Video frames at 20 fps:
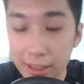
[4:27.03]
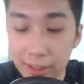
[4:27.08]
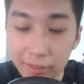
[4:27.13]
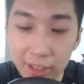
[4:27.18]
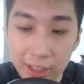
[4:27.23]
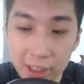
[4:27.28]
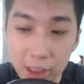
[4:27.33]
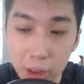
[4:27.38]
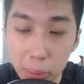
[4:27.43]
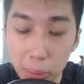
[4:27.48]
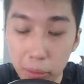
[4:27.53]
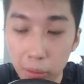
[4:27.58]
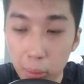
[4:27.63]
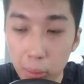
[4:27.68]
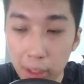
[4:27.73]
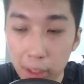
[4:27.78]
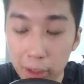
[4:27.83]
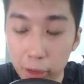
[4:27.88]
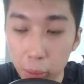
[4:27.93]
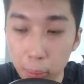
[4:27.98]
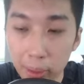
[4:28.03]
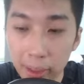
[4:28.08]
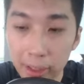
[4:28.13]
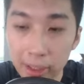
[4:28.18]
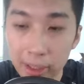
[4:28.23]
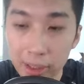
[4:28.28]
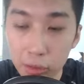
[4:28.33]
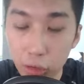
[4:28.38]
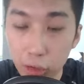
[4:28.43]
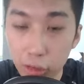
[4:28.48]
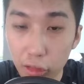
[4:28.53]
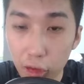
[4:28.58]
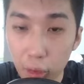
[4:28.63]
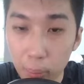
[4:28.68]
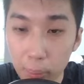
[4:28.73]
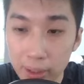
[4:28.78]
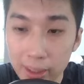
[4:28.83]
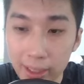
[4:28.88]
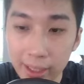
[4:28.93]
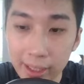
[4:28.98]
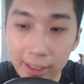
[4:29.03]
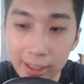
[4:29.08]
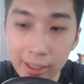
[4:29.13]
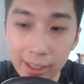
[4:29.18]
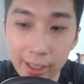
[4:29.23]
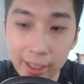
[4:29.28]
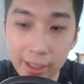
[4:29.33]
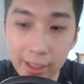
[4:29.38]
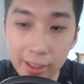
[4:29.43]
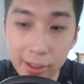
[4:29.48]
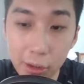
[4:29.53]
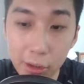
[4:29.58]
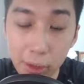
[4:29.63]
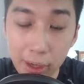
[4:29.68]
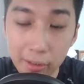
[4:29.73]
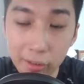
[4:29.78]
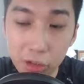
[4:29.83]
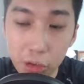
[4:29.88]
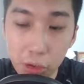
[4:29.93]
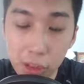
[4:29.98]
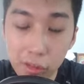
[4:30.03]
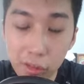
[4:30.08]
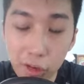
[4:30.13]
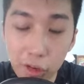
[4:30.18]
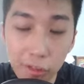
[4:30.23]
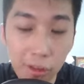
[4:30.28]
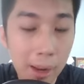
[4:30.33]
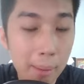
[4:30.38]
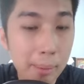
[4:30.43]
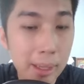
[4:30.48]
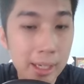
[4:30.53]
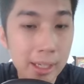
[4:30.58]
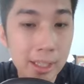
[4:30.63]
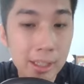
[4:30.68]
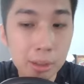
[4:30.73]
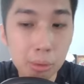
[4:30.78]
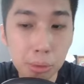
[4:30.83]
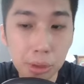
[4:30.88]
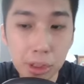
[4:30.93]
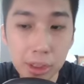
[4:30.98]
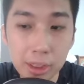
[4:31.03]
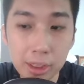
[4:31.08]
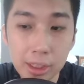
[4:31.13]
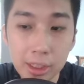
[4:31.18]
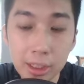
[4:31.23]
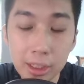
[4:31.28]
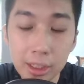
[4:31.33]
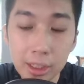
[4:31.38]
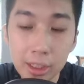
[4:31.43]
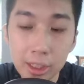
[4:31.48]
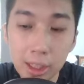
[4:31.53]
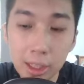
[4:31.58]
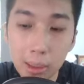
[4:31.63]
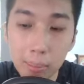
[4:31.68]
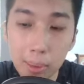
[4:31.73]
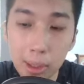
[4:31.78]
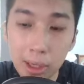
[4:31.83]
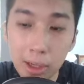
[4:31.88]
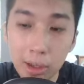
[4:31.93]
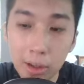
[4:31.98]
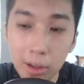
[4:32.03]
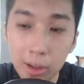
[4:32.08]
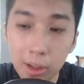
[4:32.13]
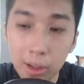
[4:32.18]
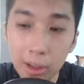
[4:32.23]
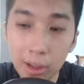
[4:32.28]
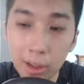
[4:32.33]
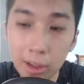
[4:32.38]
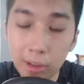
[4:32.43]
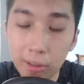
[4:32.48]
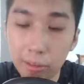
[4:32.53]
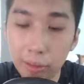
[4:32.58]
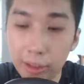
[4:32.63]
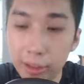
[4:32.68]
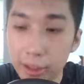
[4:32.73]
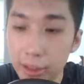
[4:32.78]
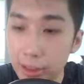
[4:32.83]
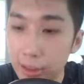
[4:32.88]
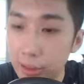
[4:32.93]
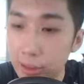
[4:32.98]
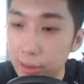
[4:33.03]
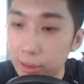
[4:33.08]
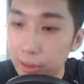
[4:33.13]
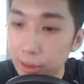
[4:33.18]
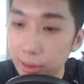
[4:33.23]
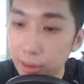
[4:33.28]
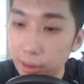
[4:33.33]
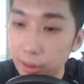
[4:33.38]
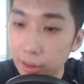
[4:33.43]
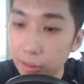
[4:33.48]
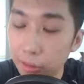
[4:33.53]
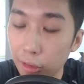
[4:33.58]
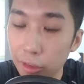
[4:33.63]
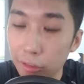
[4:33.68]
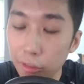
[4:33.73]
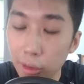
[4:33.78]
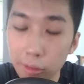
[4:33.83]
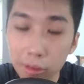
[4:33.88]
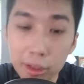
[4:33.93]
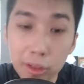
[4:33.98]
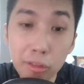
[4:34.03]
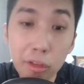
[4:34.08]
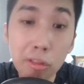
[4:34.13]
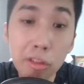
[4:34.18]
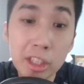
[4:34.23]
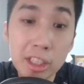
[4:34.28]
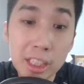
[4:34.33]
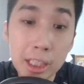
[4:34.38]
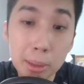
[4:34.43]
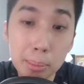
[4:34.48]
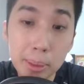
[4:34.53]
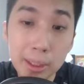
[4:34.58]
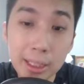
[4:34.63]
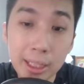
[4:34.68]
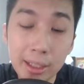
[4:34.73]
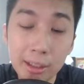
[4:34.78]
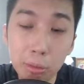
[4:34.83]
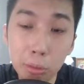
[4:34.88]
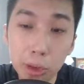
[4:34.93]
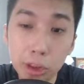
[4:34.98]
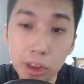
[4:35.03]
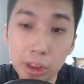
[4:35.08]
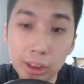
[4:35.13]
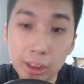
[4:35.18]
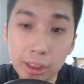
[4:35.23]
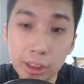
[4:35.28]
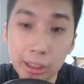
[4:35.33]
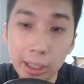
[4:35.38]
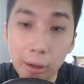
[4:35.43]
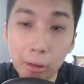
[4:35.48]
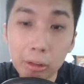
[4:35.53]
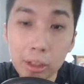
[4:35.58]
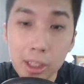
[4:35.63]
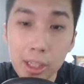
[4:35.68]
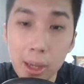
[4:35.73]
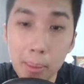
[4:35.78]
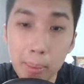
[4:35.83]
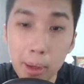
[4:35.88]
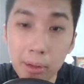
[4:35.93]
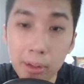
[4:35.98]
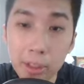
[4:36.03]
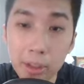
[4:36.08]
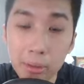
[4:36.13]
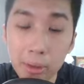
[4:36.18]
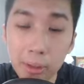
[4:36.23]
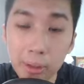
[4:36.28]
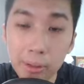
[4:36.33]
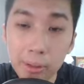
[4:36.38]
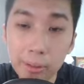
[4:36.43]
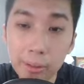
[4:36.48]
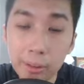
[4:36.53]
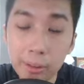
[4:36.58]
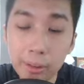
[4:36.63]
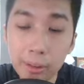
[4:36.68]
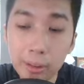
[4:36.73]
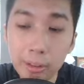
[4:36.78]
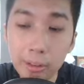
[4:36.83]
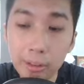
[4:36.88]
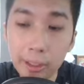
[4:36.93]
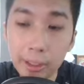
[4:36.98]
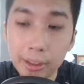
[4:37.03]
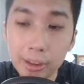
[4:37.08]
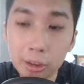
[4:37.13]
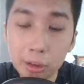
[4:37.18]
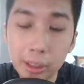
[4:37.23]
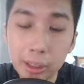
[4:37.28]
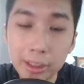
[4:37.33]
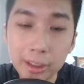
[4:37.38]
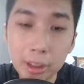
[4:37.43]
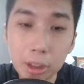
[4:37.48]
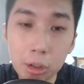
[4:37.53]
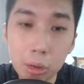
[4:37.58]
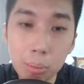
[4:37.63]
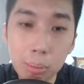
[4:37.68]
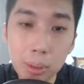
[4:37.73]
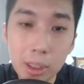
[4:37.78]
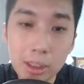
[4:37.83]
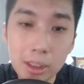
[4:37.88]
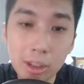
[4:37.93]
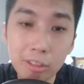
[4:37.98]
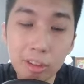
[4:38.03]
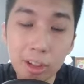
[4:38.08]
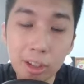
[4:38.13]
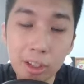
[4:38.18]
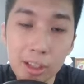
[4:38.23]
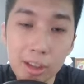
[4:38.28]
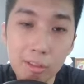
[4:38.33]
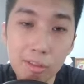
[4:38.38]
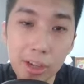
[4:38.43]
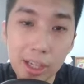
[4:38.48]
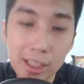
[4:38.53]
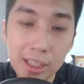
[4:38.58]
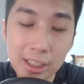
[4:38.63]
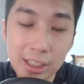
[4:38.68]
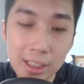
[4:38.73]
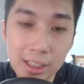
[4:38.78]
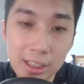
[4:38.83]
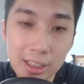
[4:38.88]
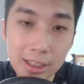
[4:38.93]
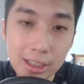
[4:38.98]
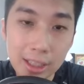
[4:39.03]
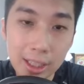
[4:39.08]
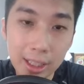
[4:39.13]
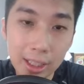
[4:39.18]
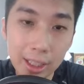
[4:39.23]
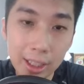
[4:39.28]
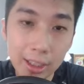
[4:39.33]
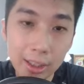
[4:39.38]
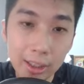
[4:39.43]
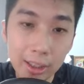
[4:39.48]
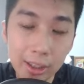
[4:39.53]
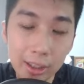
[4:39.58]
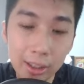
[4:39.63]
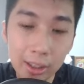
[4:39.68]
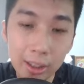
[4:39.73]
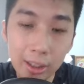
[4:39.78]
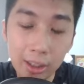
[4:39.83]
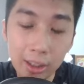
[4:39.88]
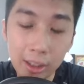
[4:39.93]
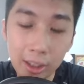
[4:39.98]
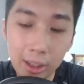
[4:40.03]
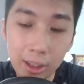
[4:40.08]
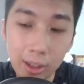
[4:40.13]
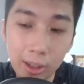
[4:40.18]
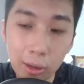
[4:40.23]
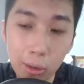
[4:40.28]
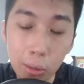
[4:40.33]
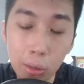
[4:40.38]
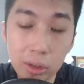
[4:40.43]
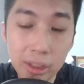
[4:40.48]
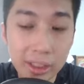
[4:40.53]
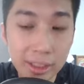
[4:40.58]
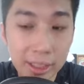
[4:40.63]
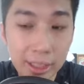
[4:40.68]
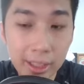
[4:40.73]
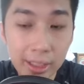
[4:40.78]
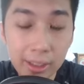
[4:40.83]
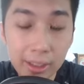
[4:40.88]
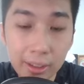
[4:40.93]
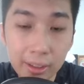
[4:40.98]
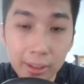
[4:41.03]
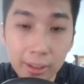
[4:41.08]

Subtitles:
Investors prefer 1 and 2 bedders, 44%, and you have 3, 4, 5 bedders, which is about this is 44 or 56%, which is a healthy amount as well, right? So there's a good mix of investors and own stay.